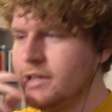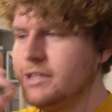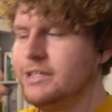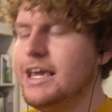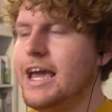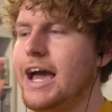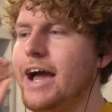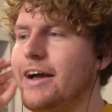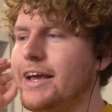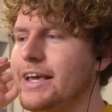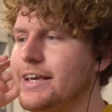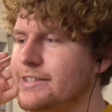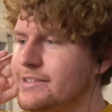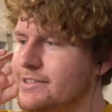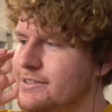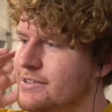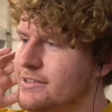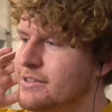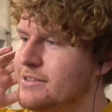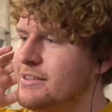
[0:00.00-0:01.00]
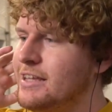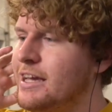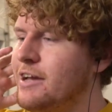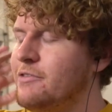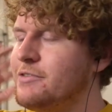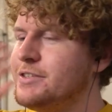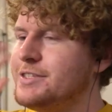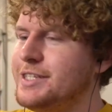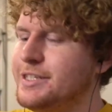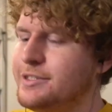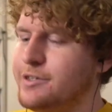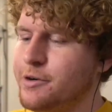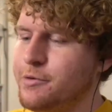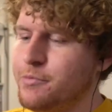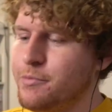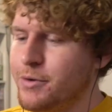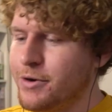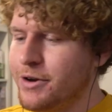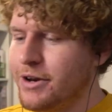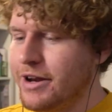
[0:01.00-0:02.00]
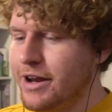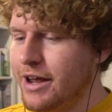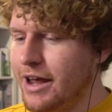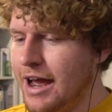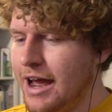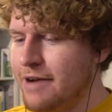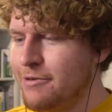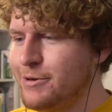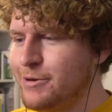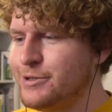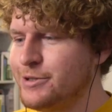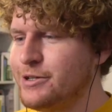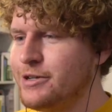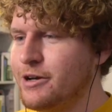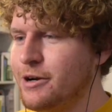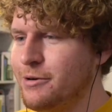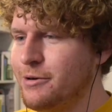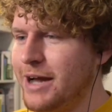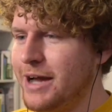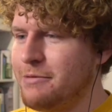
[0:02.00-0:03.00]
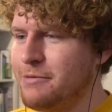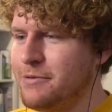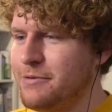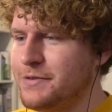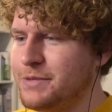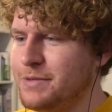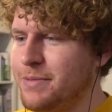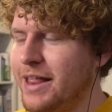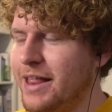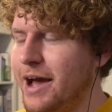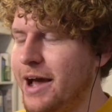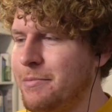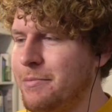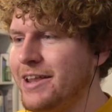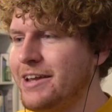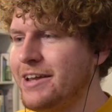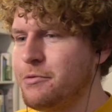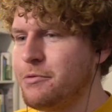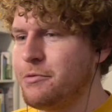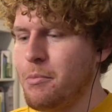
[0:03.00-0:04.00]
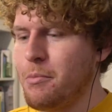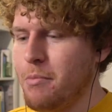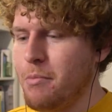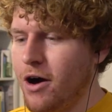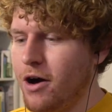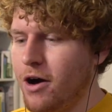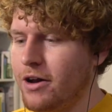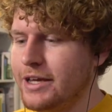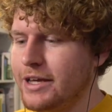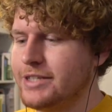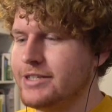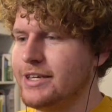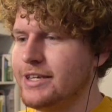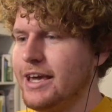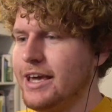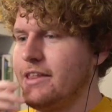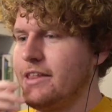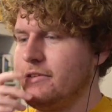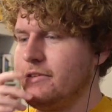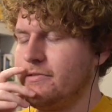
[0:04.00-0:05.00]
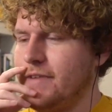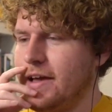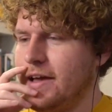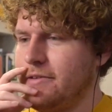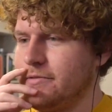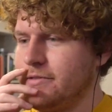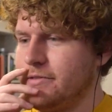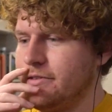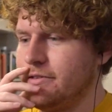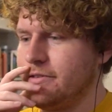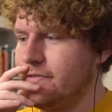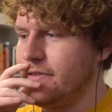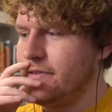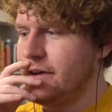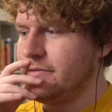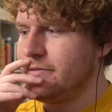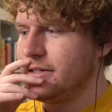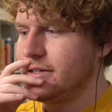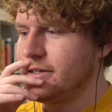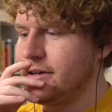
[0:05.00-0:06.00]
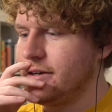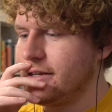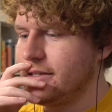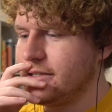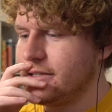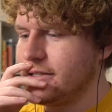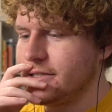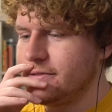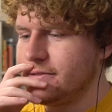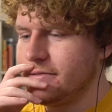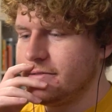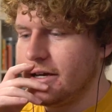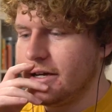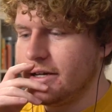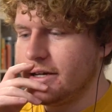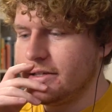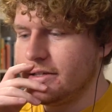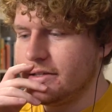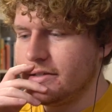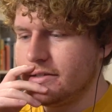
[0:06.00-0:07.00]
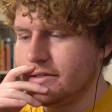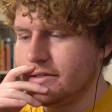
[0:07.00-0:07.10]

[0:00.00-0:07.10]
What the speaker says: Yeah, I guess they obviously don't want Eren to go ahead with his plan, but they don't want Marley to get the founding Titan, do they?